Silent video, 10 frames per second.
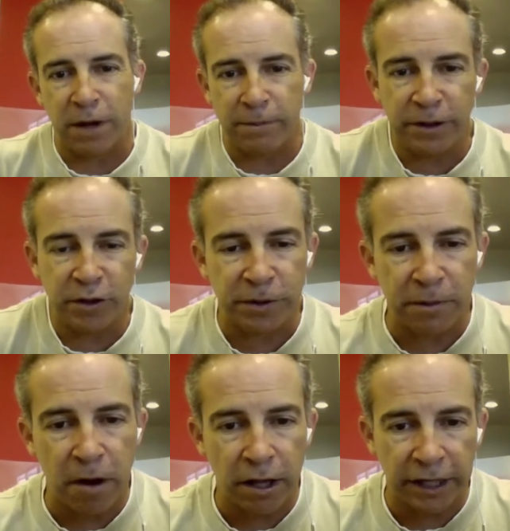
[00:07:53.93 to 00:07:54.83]
You bump into them in the
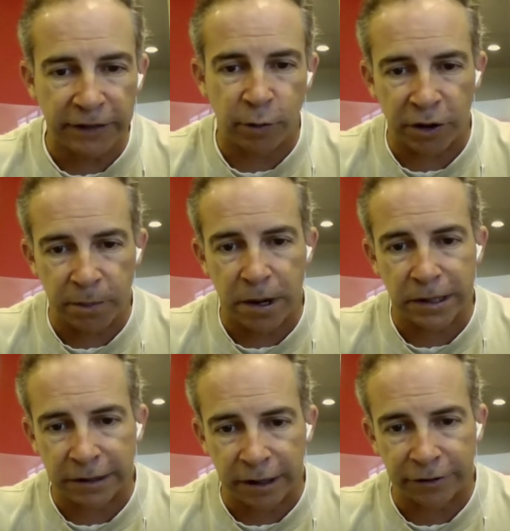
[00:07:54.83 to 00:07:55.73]
mall everywhere, the
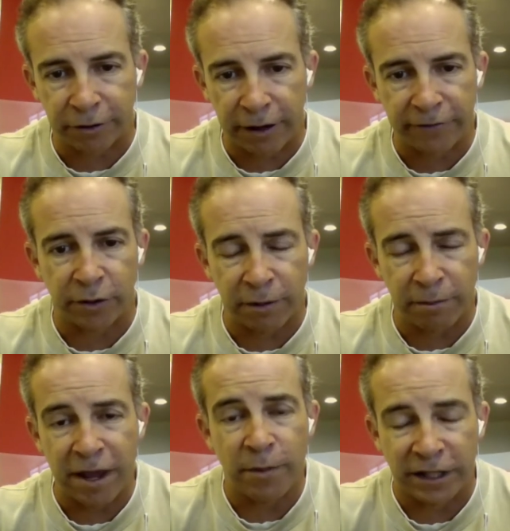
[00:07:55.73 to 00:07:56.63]
parking lot, they're everywhere. The
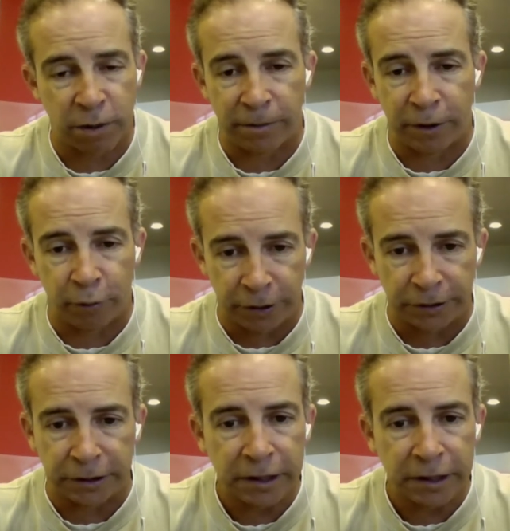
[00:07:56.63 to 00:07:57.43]
mailman's probably a realtor.